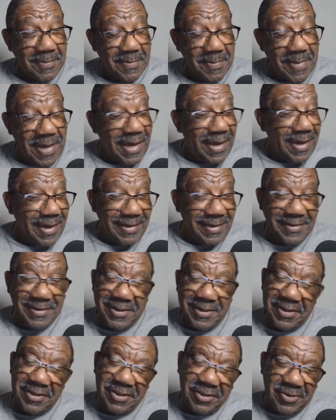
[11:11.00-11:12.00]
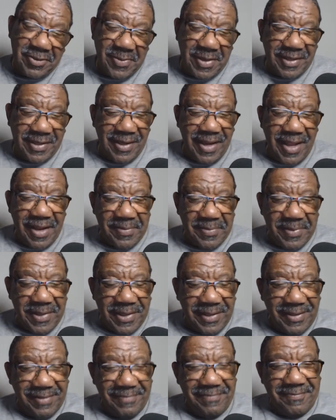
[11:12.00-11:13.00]
man, you make a lot of
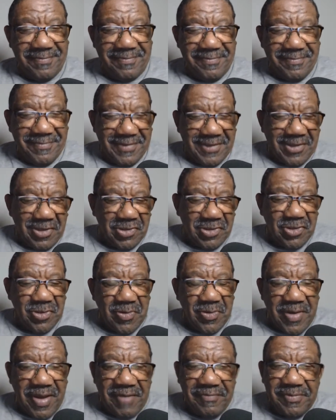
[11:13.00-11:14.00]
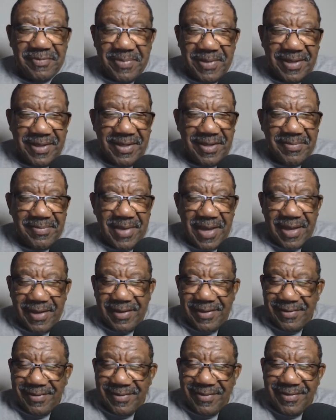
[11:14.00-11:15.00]
money because you don't have to pay
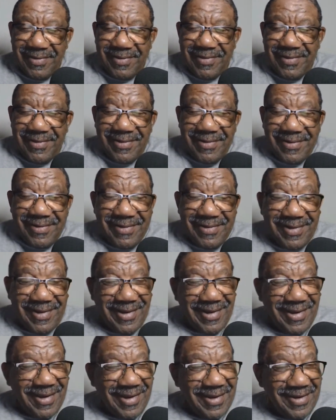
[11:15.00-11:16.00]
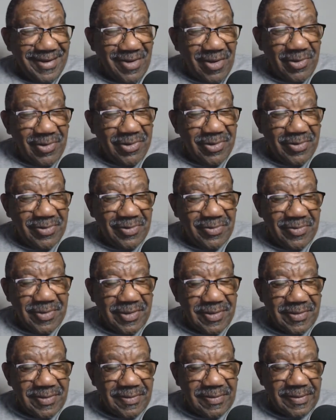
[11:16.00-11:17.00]
anybody. And all you do
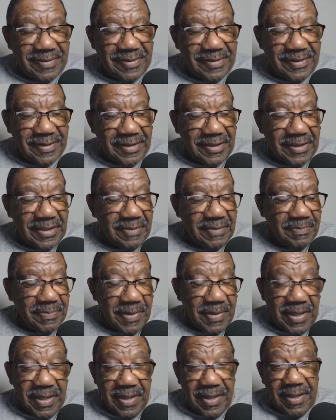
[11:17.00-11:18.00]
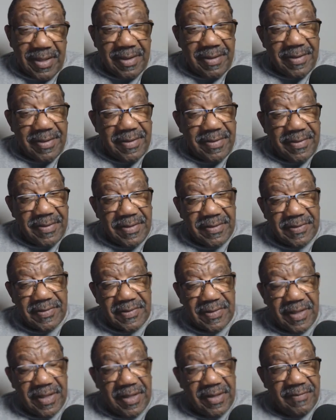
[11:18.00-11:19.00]
is keep the
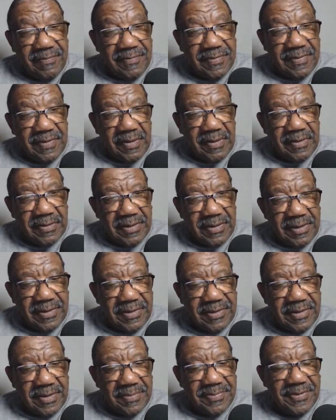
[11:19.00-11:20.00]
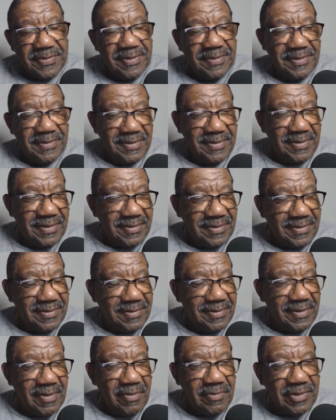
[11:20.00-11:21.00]
slaves in subsistence,
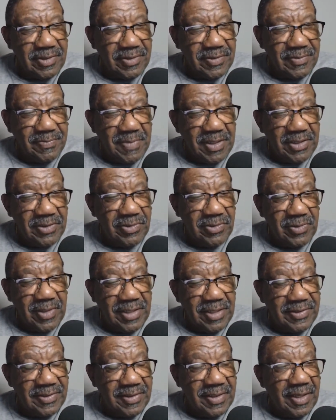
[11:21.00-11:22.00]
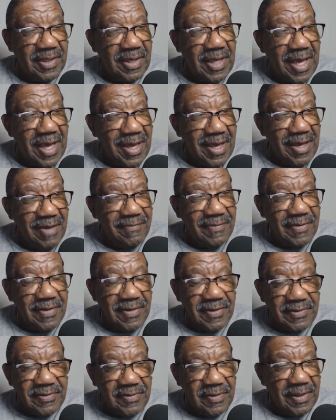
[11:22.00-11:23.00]
just make sure they stay alive
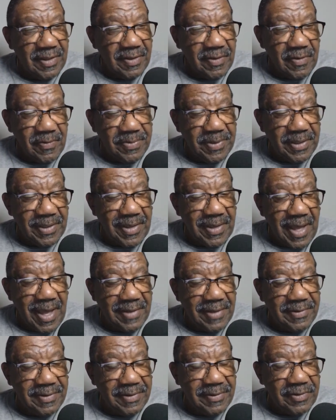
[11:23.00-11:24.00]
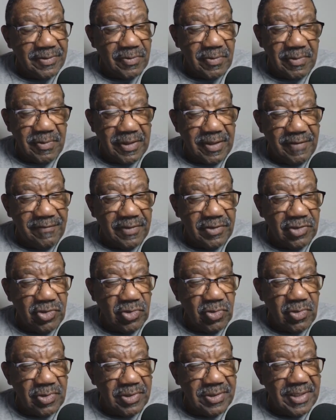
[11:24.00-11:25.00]
so they can go pick cotton and do whatever
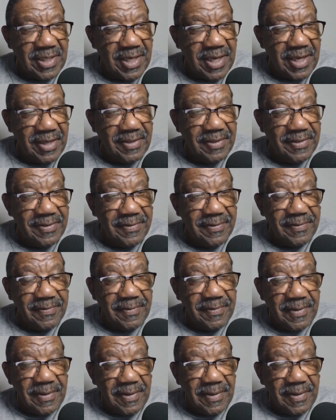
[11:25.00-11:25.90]
chores they had to do,